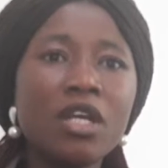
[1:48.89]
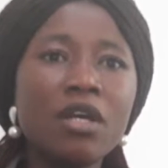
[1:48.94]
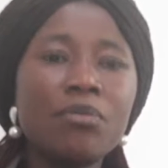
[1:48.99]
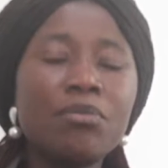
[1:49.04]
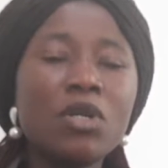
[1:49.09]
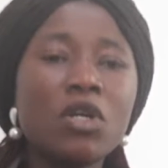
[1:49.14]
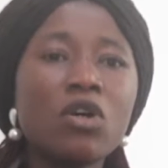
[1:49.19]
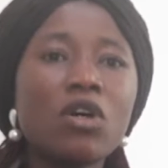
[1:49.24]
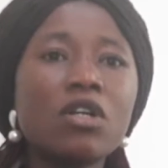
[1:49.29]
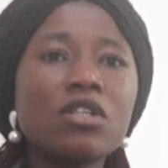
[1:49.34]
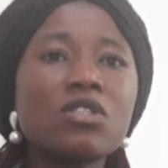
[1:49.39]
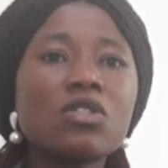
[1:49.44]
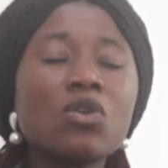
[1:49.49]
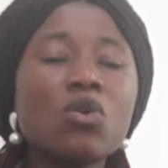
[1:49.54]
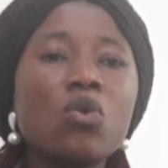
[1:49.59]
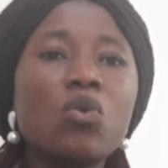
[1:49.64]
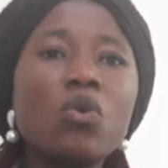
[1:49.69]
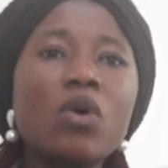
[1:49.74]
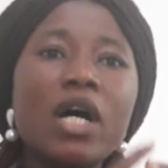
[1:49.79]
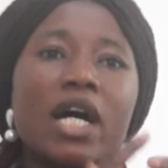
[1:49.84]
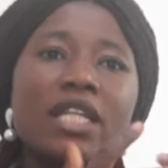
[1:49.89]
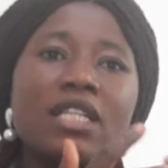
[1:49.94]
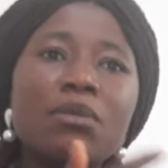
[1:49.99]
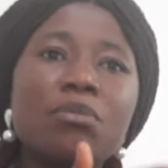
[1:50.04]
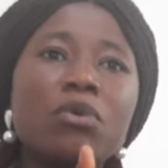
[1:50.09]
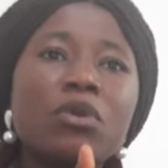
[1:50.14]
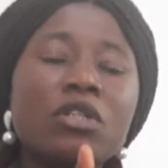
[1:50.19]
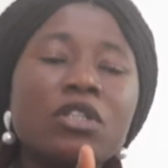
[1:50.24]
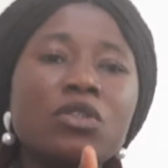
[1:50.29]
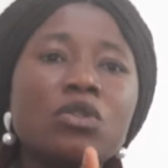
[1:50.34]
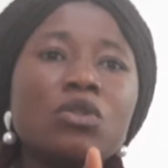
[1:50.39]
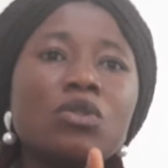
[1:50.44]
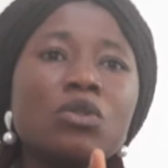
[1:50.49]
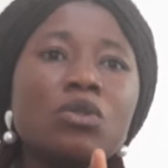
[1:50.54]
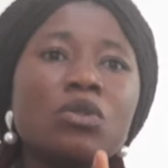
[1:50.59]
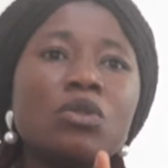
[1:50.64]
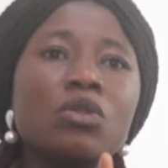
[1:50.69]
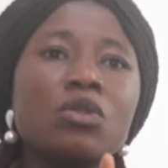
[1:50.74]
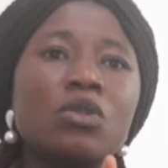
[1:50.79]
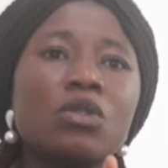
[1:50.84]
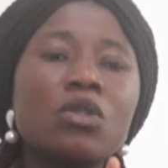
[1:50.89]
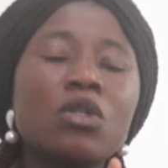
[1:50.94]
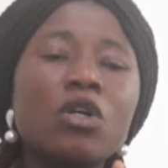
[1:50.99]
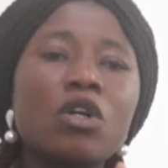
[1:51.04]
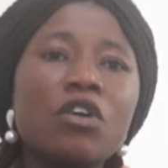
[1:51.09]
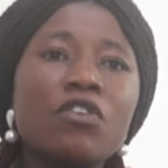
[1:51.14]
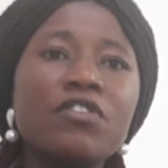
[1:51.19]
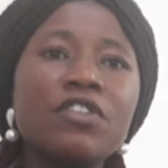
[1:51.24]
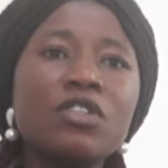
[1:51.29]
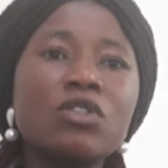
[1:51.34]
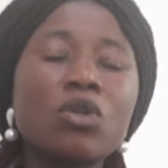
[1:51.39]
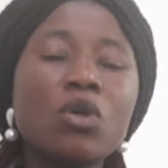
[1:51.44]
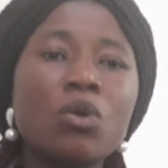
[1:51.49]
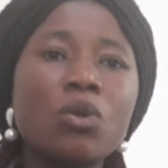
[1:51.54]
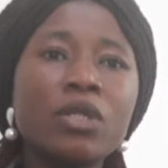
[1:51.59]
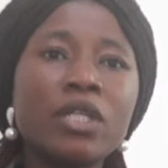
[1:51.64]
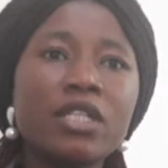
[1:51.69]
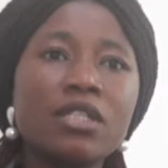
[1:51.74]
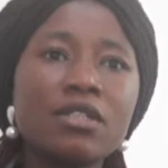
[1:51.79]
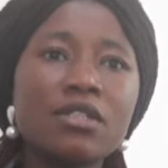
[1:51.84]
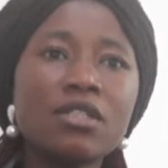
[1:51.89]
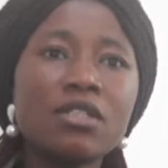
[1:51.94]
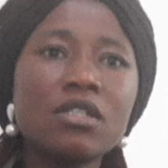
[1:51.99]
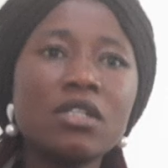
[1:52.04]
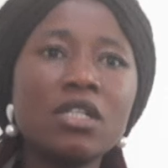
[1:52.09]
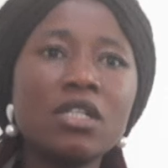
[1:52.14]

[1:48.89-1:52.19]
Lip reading: Because who are the political office holders?